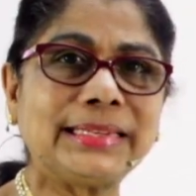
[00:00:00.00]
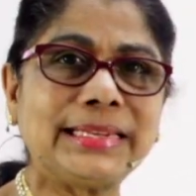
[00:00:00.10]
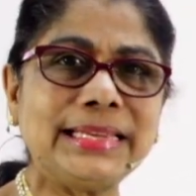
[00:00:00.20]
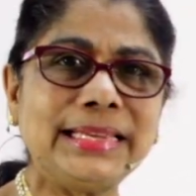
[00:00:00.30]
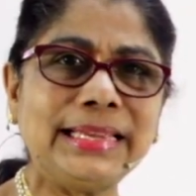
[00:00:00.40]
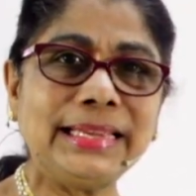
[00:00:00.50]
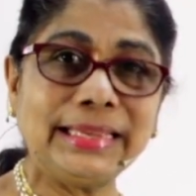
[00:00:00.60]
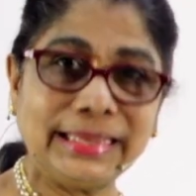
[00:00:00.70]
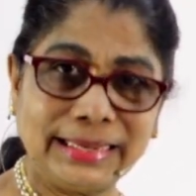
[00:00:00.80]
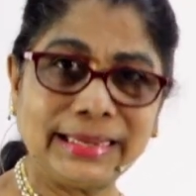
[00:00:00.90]
T,
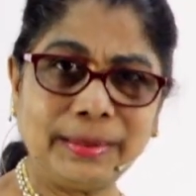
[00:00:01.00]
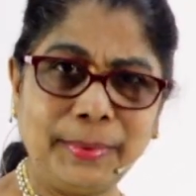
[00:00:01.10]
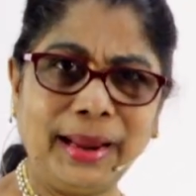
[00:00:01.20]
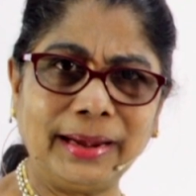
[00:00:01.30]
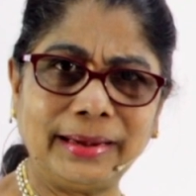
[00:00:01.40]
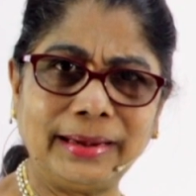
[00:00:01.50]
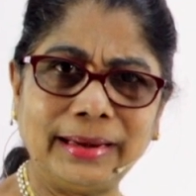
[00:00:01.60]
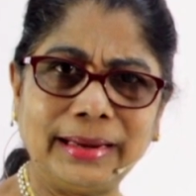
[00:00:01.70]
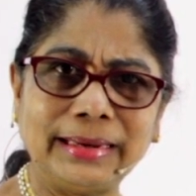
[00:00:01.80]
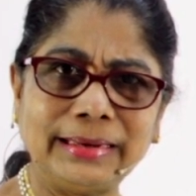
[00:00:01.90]
come on.
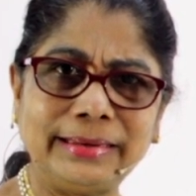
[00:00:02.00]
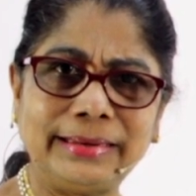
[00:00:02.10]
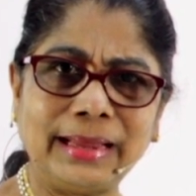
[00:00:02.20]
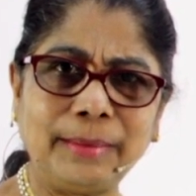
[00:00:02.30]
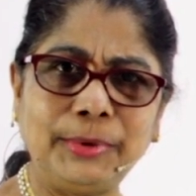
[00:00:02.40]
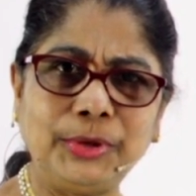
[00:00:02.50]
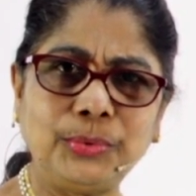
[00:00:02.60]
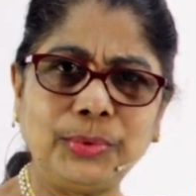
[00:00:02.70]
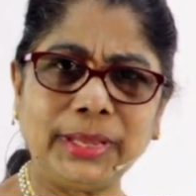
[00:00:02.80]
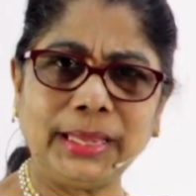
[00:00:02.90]

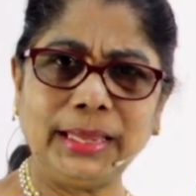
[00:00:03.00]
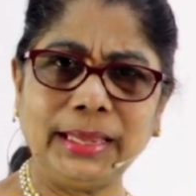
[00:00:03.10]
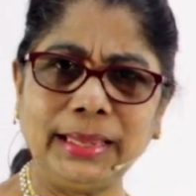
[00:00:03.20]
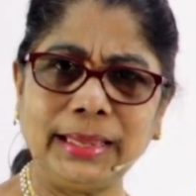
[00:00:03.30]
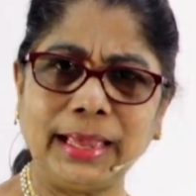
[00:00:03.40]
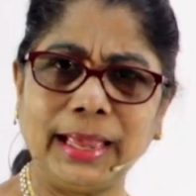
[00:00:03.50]
W E